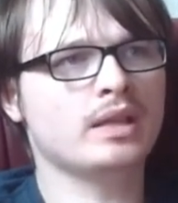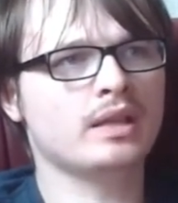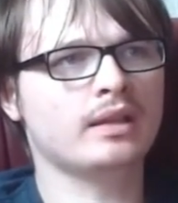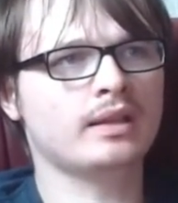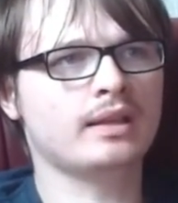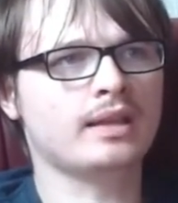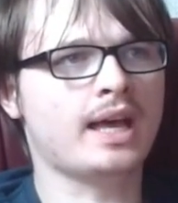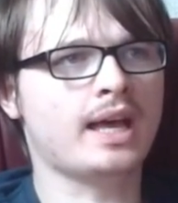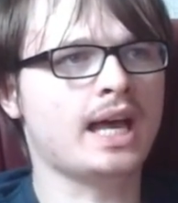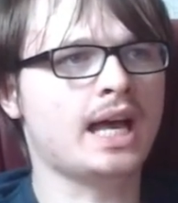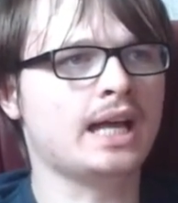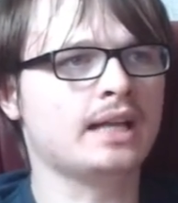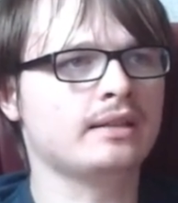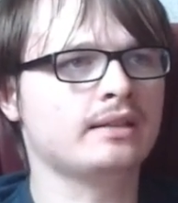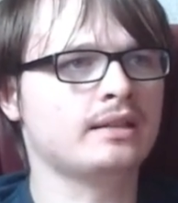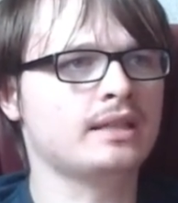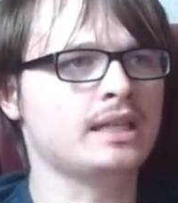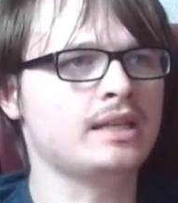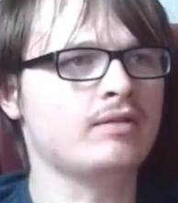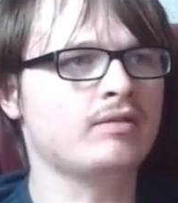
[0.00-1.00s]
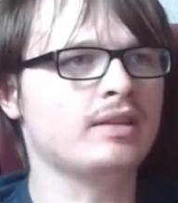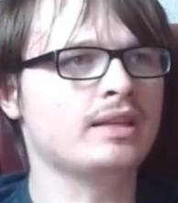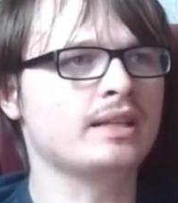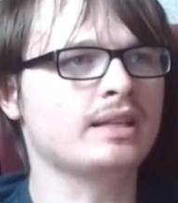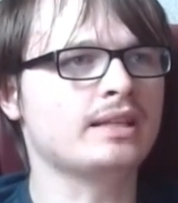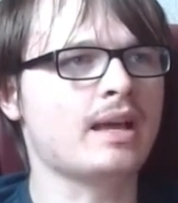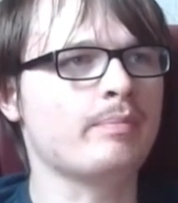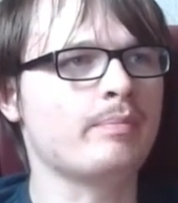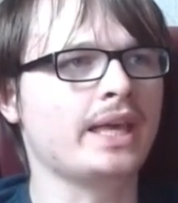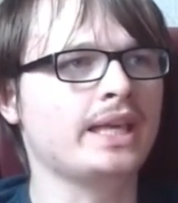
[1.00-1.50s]
that the others
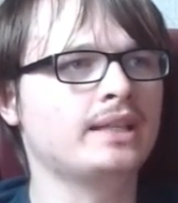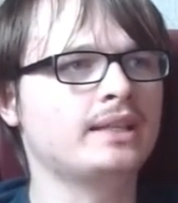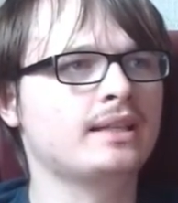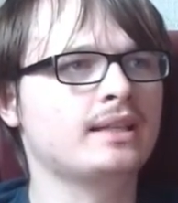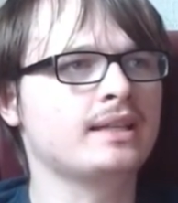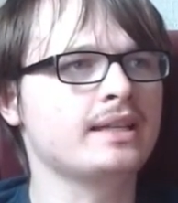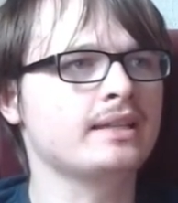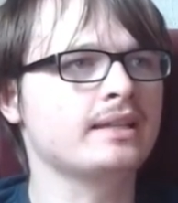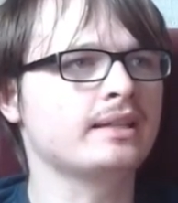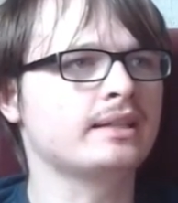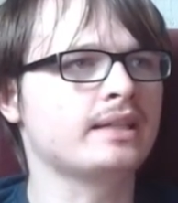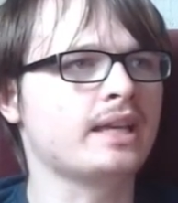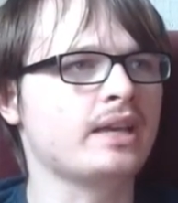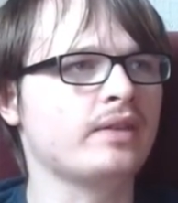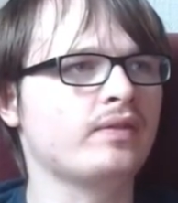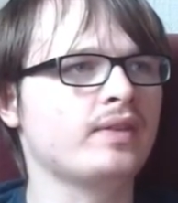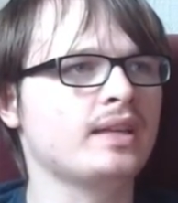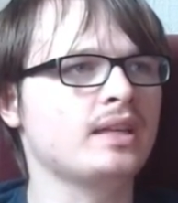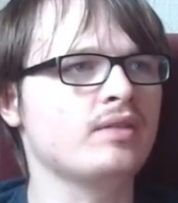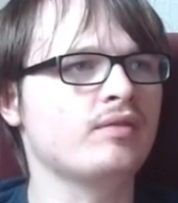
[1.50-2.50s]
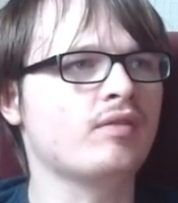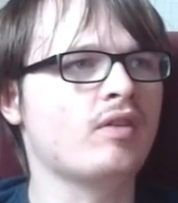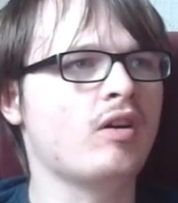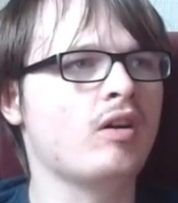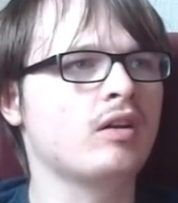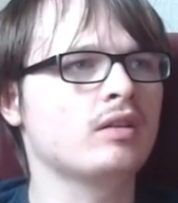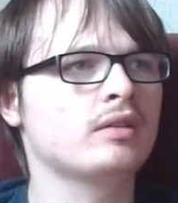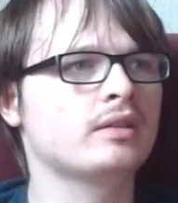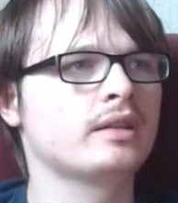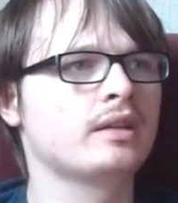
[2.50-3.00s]
are basically the same thing. You
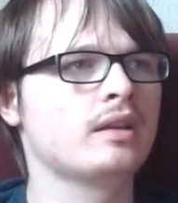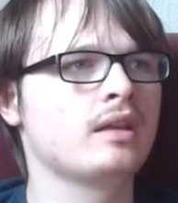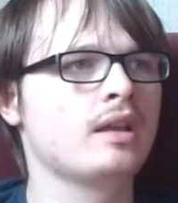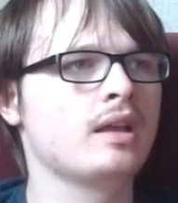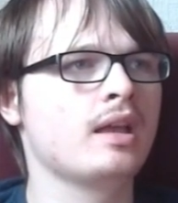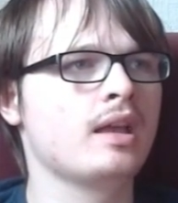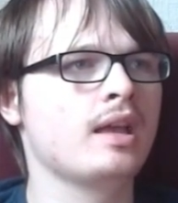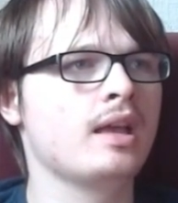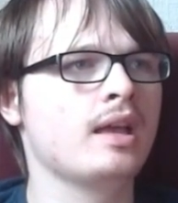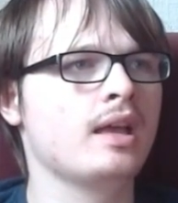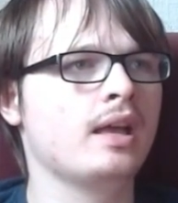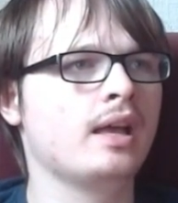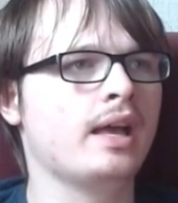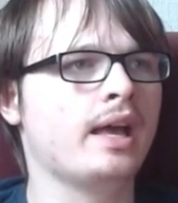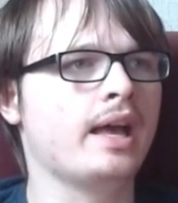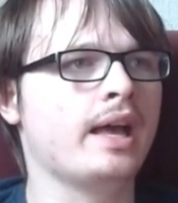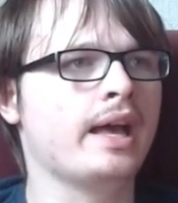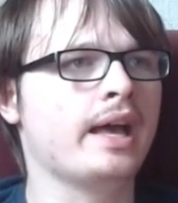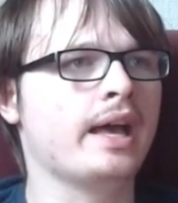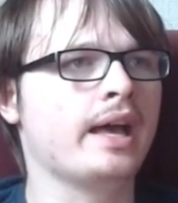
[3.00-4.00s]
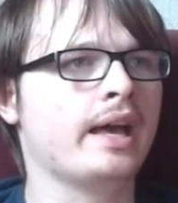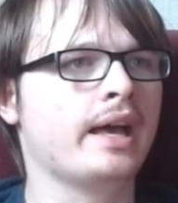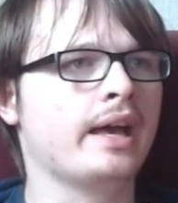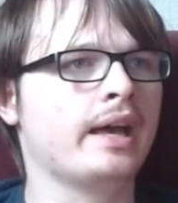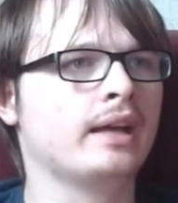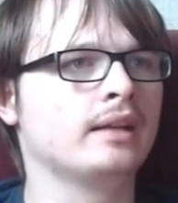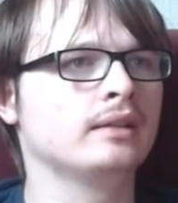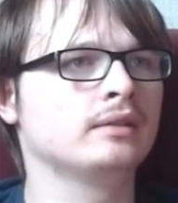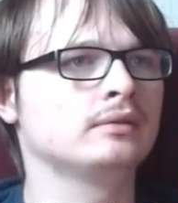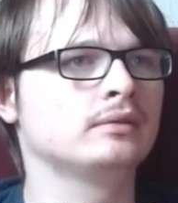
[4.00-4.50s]
got
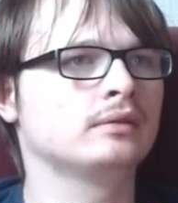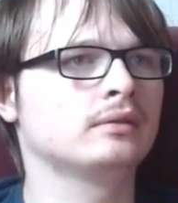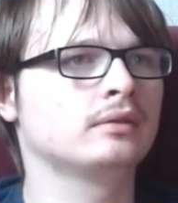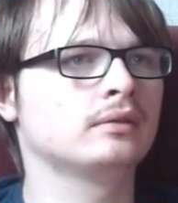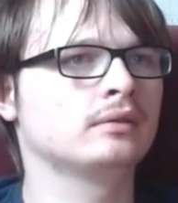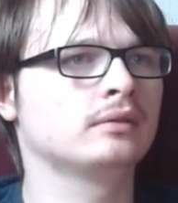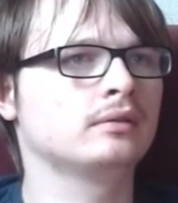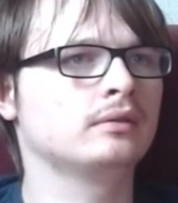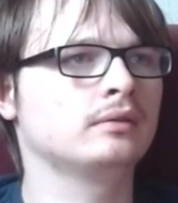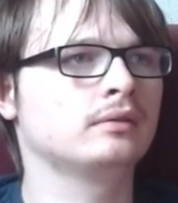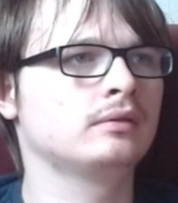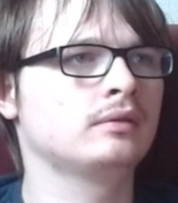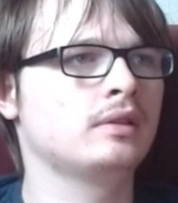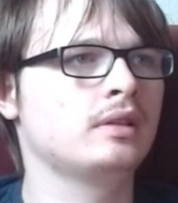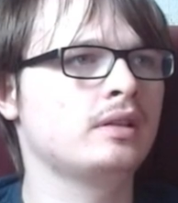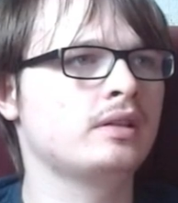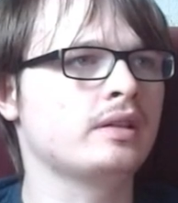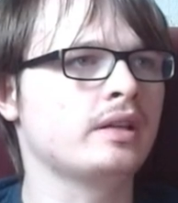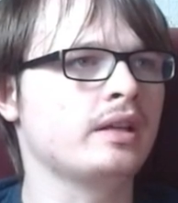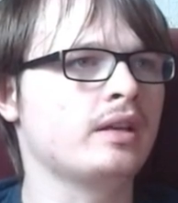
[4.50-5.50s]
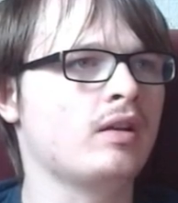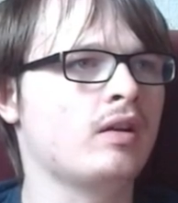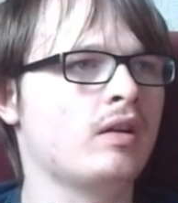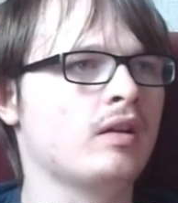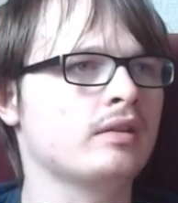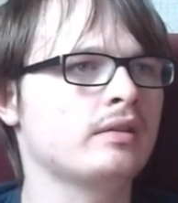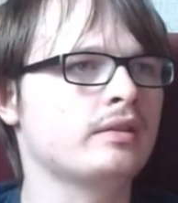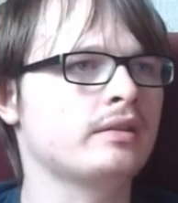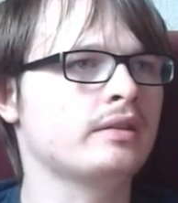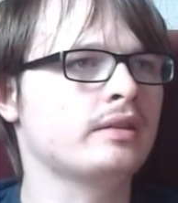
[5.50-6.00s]
so you
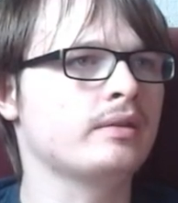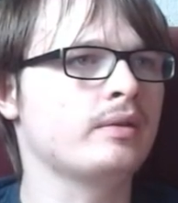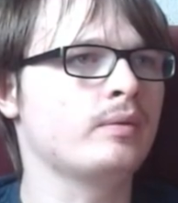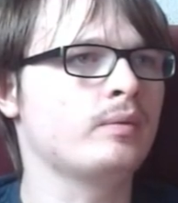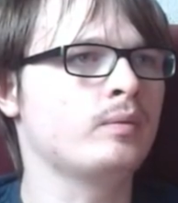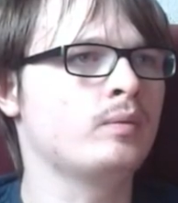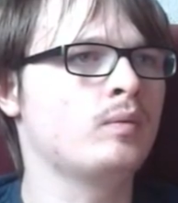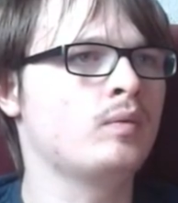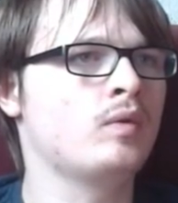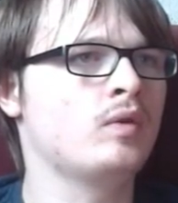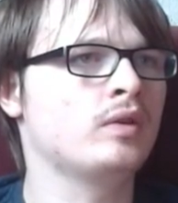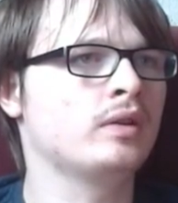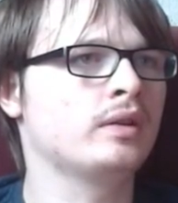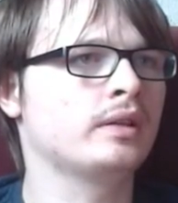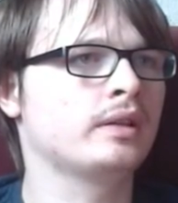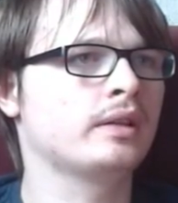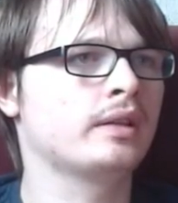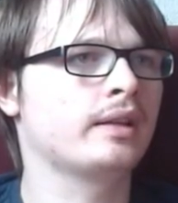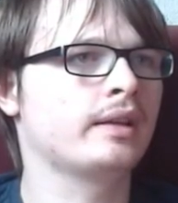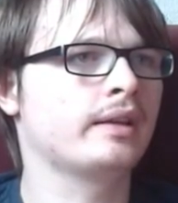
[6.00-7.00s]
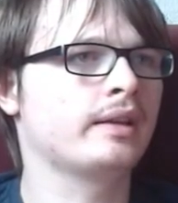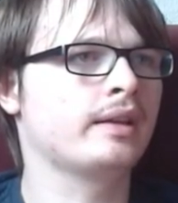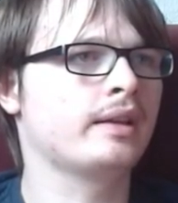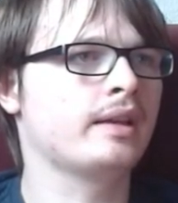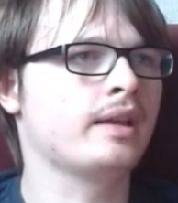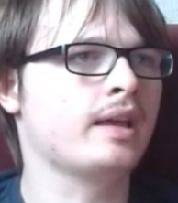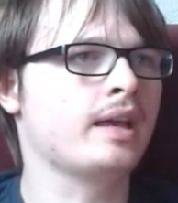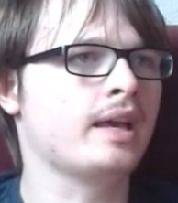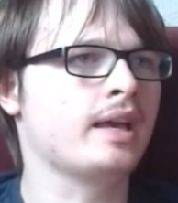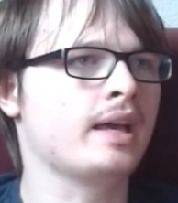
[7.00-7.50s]
got what
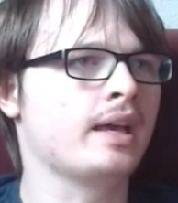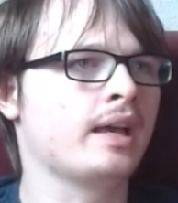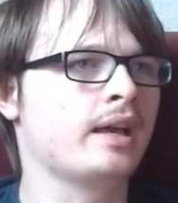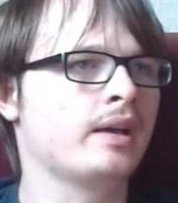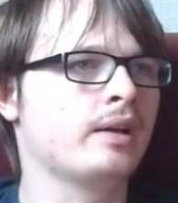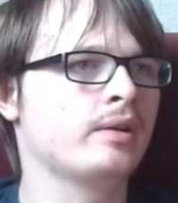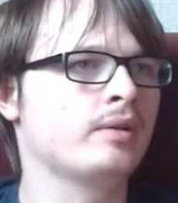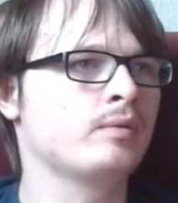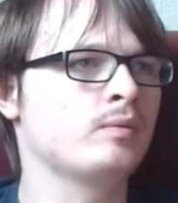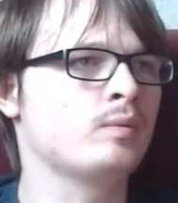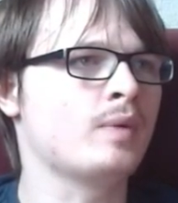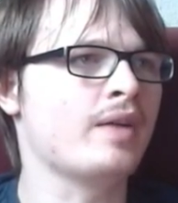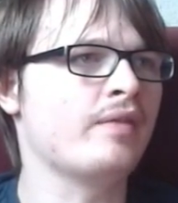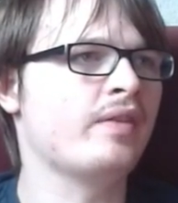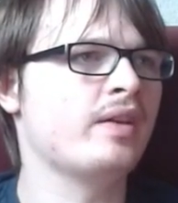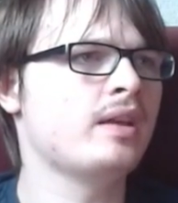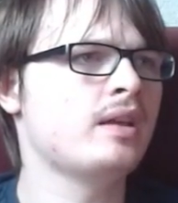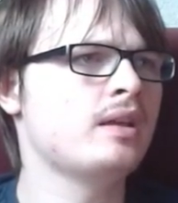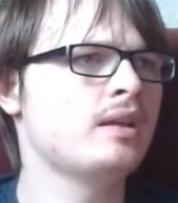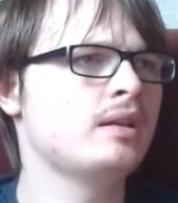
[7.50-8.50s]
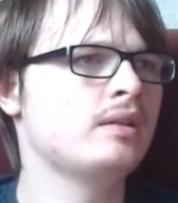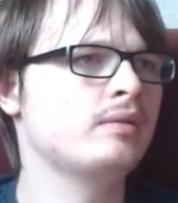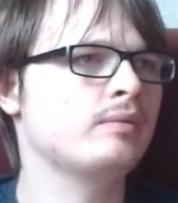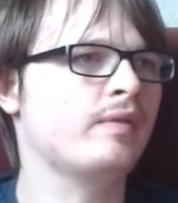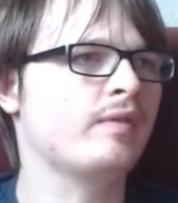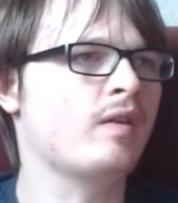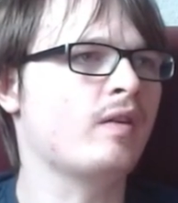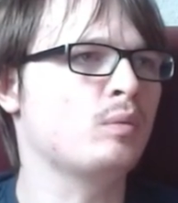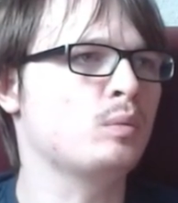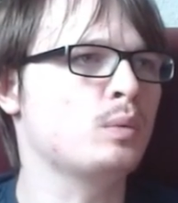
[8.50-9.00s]
weather,
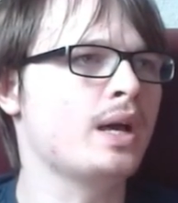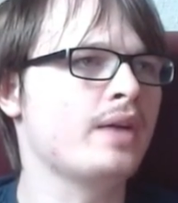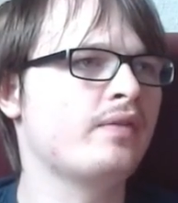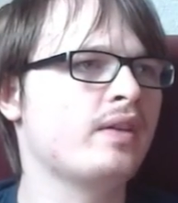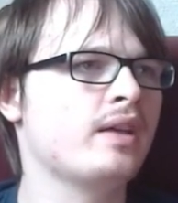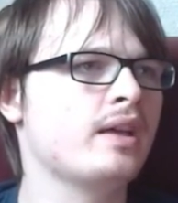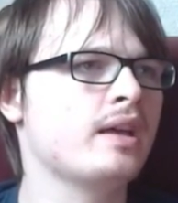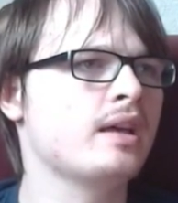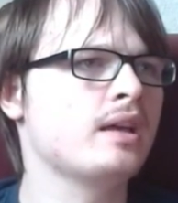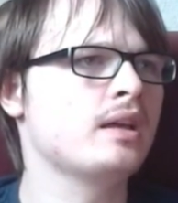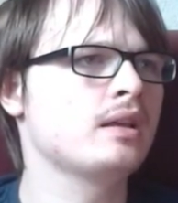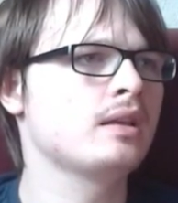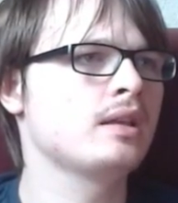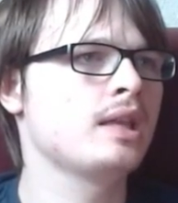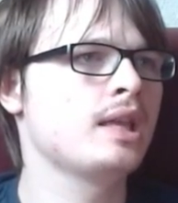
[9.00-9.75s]
we've got weather,